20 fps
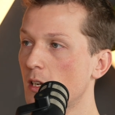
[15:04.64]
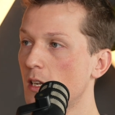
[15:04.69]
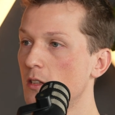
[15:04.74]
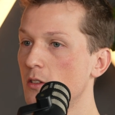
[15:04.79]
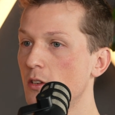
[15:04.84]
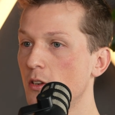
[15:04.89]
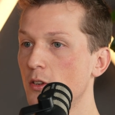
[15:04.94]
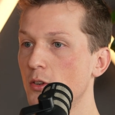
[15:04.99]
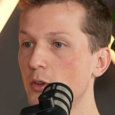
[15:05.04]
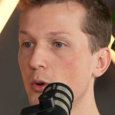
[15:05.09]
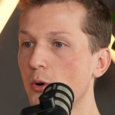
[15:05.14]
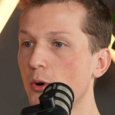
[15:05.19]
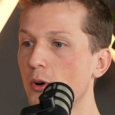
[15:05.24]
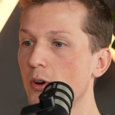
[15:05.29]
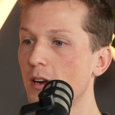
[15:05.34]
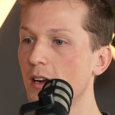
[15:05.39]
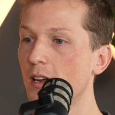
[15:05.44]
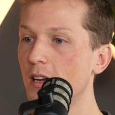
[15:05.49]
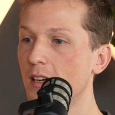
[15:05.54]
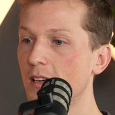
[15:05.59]
and
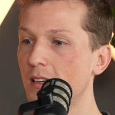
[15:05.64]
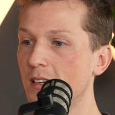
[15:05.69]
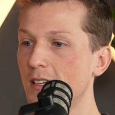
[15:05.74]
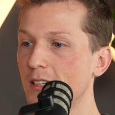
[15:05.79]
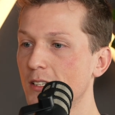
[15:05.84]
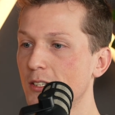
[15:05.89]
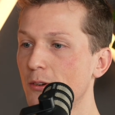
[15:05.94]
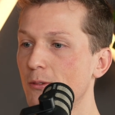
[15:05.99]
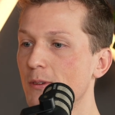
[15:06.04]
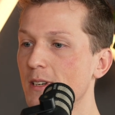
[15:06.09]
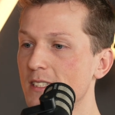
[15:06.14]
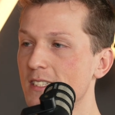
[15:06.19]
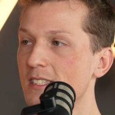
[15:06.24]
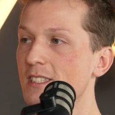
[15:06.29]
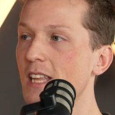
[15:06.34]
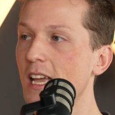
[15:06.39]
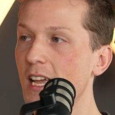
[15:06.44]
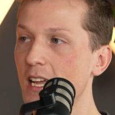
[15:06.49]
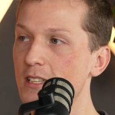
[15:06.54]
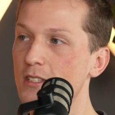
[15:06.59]
your current
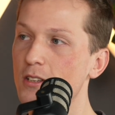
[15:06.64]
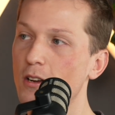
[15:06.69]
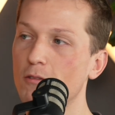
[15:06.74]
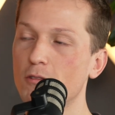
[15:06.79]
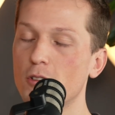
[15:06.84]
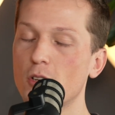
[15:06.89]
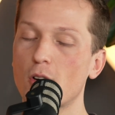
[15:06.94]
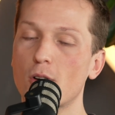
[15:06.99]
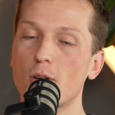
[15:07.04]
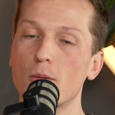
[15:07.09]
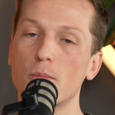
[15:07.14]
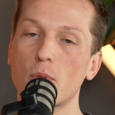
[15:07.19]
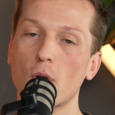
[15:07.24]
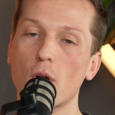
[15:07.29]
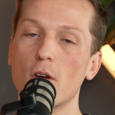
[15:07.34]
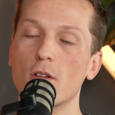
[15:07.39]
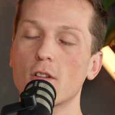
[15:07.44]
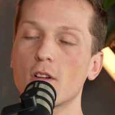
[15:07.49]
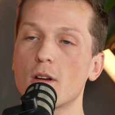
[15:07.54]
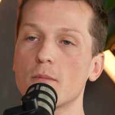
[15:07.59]
state of your
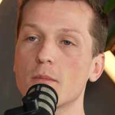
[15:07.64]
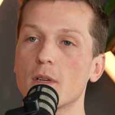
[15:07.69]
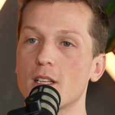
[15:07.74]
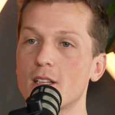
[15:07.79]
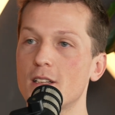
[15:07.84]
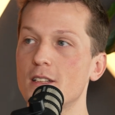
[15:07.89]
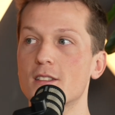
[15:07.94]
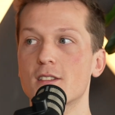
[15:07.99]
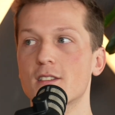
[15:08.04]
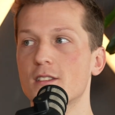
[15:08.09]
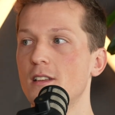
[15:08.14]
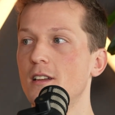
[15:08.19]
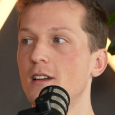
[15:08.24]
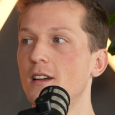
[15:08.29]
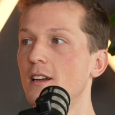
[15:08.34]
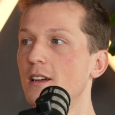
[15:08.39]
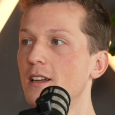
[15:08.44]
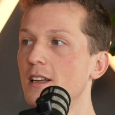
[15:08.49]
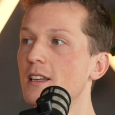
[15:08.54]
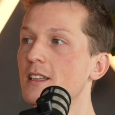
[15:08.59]
program, it's
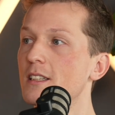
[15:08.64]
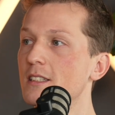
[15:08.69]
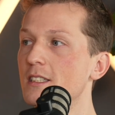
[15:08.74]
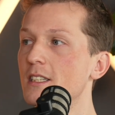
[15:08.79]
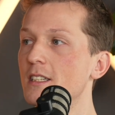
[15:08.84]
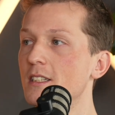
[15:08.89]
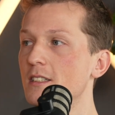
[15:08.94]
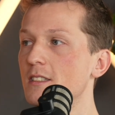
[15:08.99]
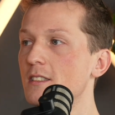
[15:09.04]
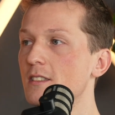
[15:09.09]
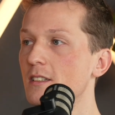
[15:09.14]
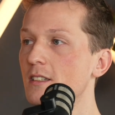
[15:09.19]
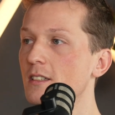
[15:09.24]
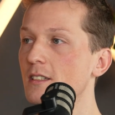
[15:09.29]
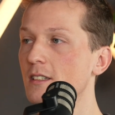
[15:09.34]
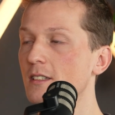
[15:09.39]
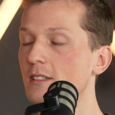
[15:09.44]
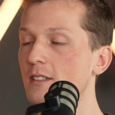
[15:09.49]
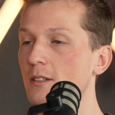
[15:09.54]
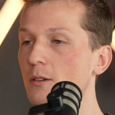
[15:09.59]
indeed
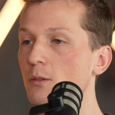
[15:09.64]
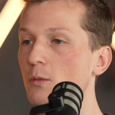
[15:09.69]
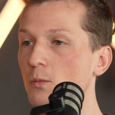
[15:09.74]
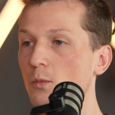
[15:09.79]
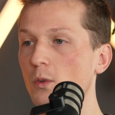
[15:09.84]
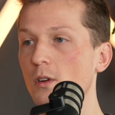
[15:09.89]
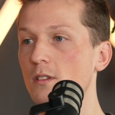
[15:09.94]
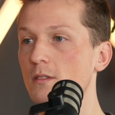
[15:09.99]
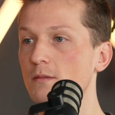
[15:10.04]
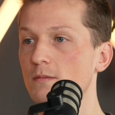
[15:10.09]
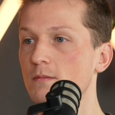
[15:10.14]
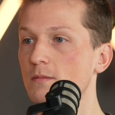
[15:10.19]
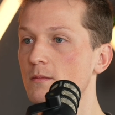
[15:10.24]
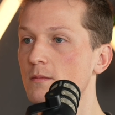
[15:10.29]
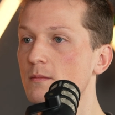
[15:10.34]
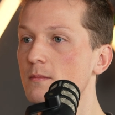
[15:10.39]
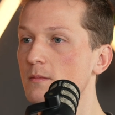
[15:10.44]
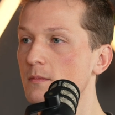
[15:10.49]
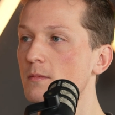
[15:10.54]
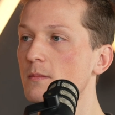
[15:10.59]
one
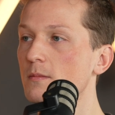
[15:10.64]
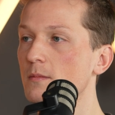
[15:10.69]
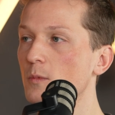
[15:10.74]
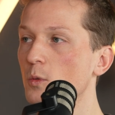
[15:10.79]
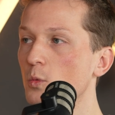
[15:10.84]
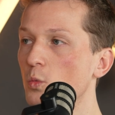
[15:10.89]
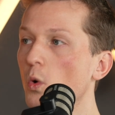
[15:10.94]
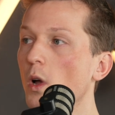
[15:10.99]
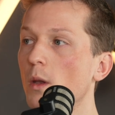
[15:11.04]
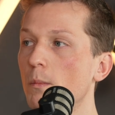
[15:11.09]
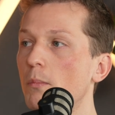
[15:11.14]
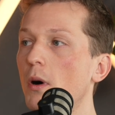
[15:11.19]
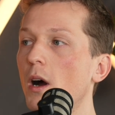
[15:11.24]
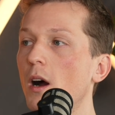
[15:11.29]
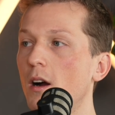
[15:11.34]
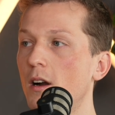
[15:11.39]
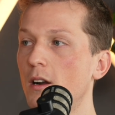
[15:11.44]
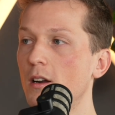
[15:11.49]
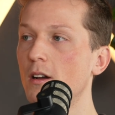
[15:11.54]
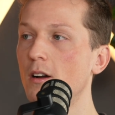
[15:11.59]

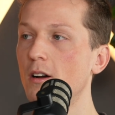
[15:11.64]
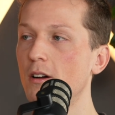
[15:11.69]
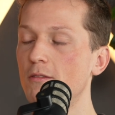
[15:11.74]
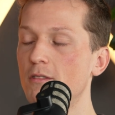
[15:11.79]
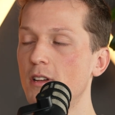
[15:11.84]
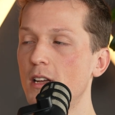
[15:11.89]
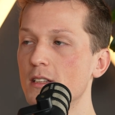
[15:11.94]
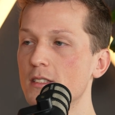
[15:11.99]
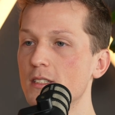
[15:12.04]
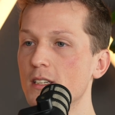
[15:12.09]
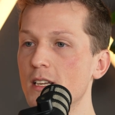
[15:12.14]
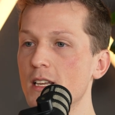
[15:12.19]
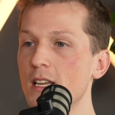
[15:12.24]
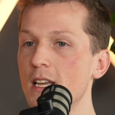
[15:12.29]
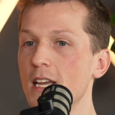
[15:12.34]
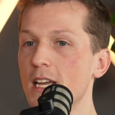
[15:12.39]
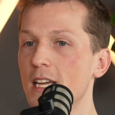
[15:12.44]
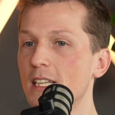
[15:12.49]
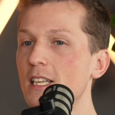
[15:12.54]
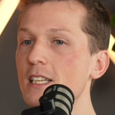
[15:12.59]
part of it.
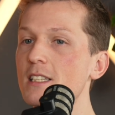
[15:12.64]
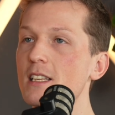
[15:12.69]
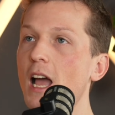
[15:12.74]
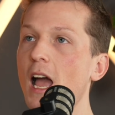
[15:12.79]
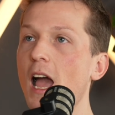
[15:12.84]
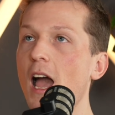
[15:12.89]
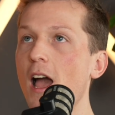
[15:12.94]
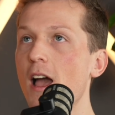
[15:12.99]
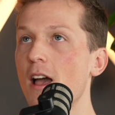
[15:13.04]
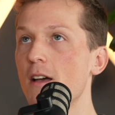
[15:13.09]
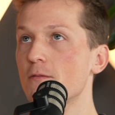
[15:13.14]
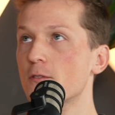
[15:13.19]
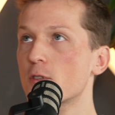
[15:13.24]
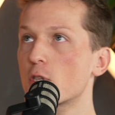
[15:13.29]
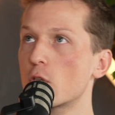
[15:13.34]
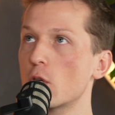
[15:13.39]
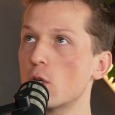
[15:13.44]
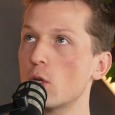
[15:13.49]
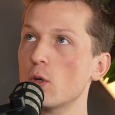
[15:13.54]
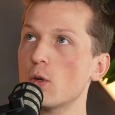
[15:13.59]
It doesn't have
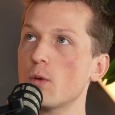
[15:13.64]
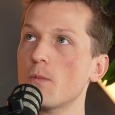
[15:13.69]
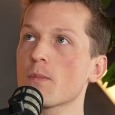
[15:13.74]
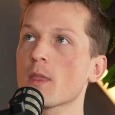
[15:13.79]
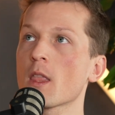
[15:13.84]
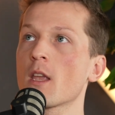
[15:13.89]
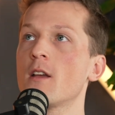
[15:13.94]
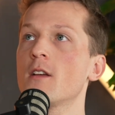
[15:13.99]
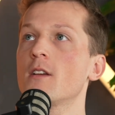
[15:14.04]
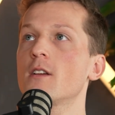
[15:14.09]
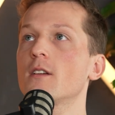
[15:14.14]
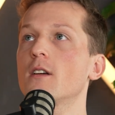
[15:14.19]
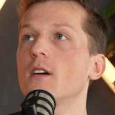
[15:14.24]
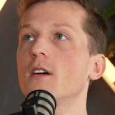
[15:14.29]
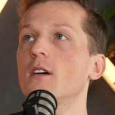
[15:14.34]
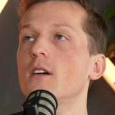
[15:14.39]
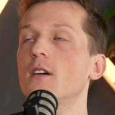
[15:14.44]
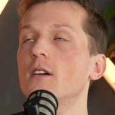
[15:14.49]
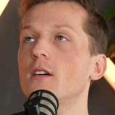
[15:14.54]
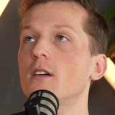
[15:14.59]
to,
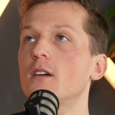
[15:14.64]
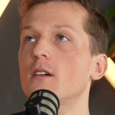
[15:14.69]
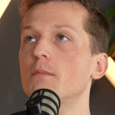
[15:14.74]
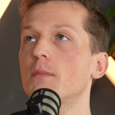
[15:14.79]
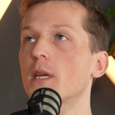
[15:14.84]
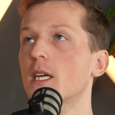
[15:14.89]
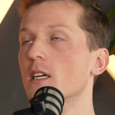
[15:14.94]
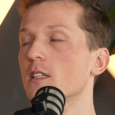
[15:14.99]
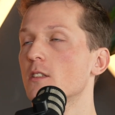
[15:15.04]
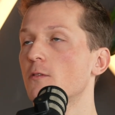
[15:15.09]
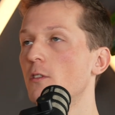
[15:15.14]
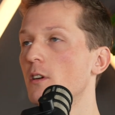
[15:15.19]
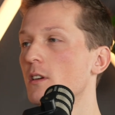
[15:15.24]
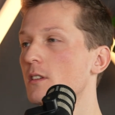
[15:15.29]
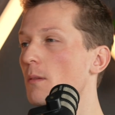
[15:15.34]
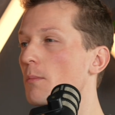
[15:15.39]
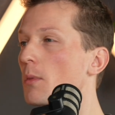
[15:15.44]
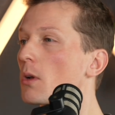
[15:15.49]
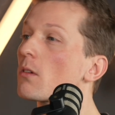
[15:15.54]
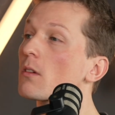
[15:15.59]
because, for
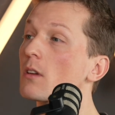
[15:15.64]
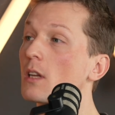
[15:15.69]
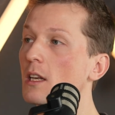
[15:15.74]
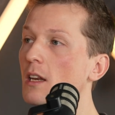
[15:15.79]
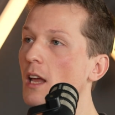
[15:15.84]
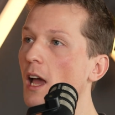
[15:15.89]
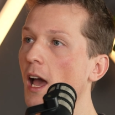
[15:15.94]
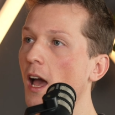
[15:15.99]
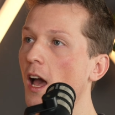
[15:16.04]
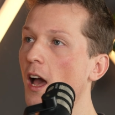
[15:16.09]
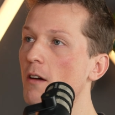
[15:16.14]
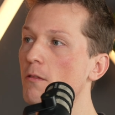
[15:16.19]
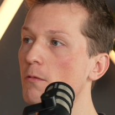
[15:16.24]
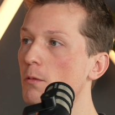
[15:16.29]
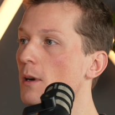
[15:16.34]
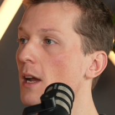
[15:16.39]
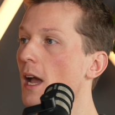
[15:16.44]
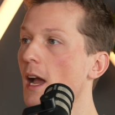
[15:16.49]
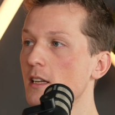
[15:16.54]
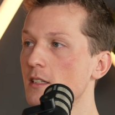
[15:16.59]
example, you can have
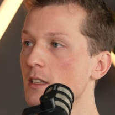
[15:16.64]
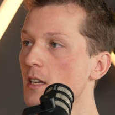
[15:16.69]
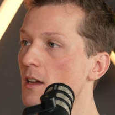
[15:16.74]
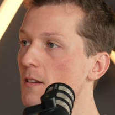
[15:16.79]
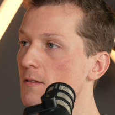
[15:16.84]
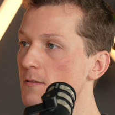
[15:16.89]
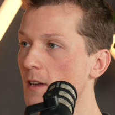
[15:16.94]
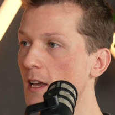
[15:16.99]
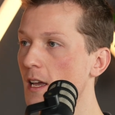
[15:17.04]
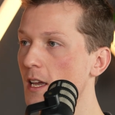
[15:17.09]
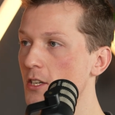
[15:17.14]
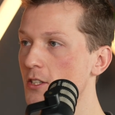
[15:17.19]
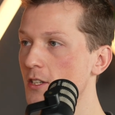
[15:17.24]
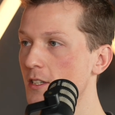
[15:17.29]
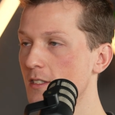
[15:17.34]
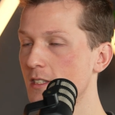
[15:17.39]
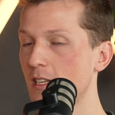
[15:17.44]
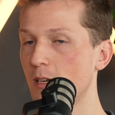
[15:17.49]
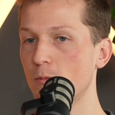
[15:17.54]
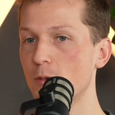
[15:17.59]
reactive
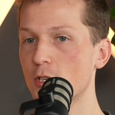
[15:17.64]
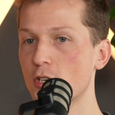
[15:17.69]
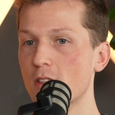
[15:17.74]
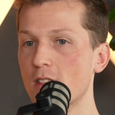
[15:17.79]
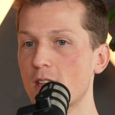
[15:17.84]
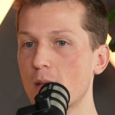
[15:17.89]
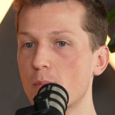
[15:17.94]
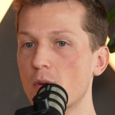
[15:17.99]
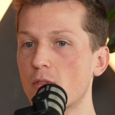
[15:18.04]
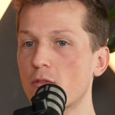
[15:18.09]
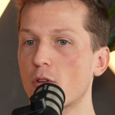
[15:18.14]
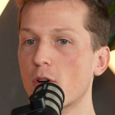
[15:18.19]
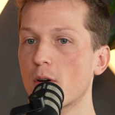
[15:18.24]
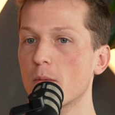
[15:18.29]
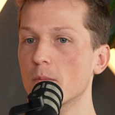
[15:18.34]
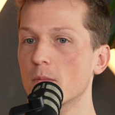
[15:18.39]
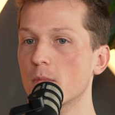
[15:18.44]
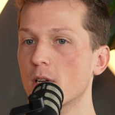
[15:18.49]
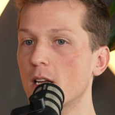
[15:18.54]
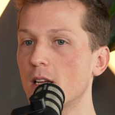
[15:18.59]
agents in which they
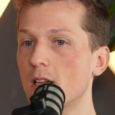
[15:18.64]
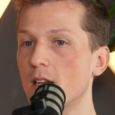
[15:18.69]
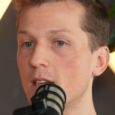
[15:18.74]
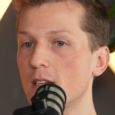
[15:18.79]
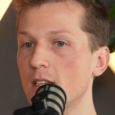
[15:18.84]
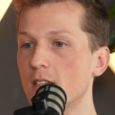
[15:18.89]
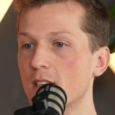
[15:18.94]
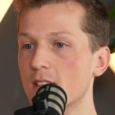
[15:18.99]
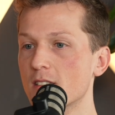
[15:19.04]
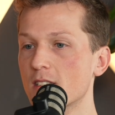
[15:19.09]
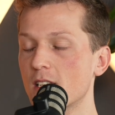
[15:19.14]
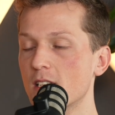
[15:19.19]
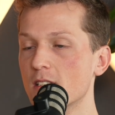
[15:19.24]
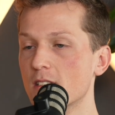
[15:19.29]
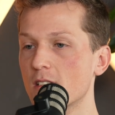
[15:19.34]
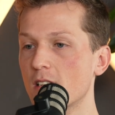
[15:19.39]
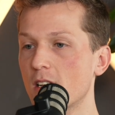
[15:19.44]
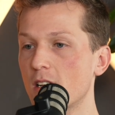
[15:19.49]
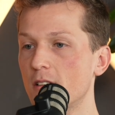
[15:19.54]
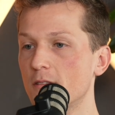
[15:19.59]
perform in a
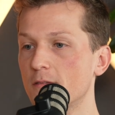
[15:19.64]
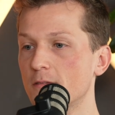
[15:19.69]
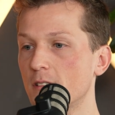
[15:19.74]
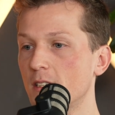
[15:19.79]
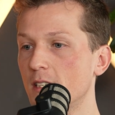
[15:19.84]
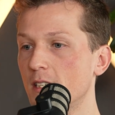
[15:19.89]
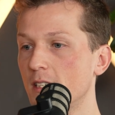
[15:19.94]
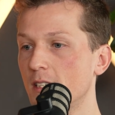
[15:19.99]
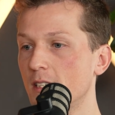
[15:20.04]
sense of